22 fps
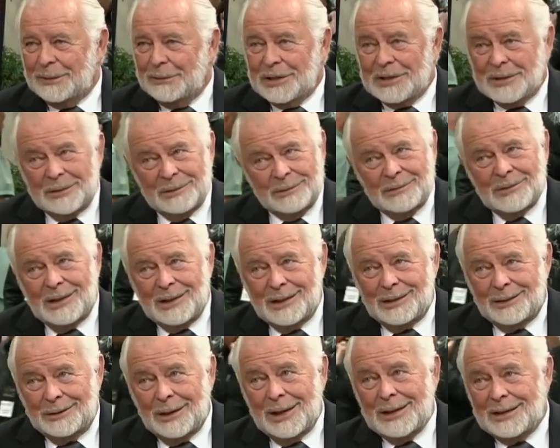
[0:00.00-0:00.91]
that was in
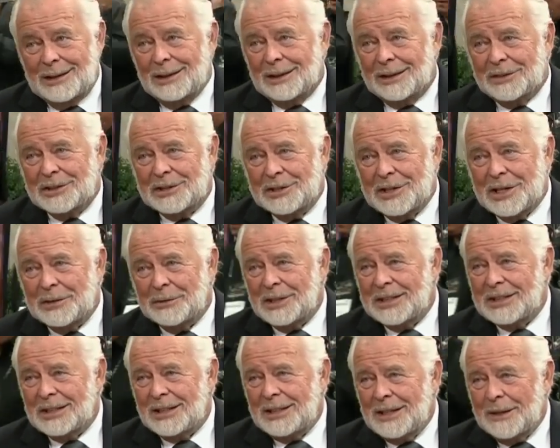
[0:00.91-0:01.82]
a great deal of
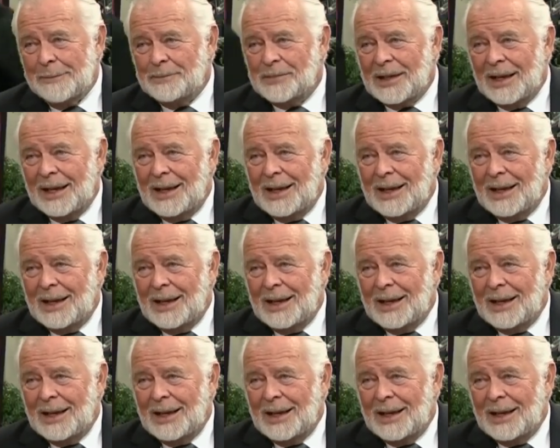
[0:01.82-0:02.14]
secrecy.